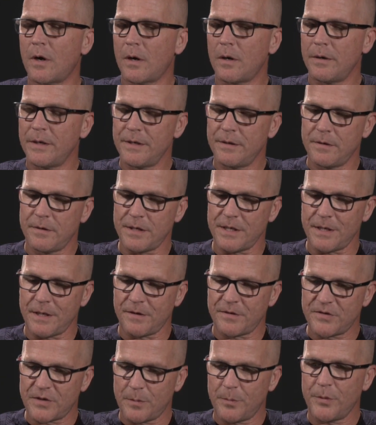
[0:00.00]
are in
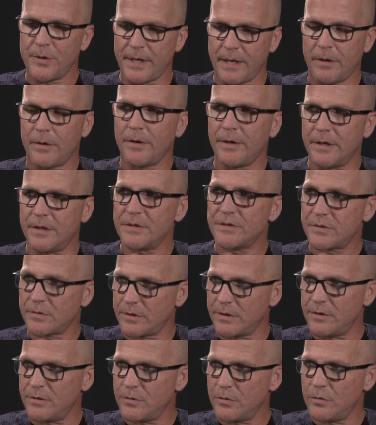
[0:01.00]
separate areas, so
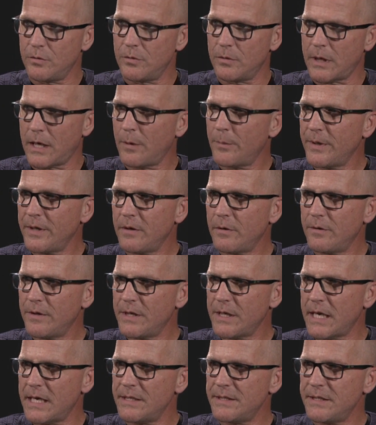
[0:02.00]
you do, how many are
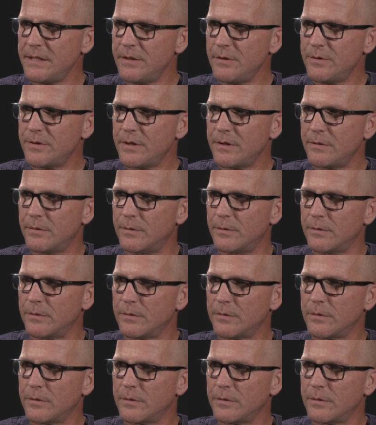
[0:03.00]
there? 18 you said? No.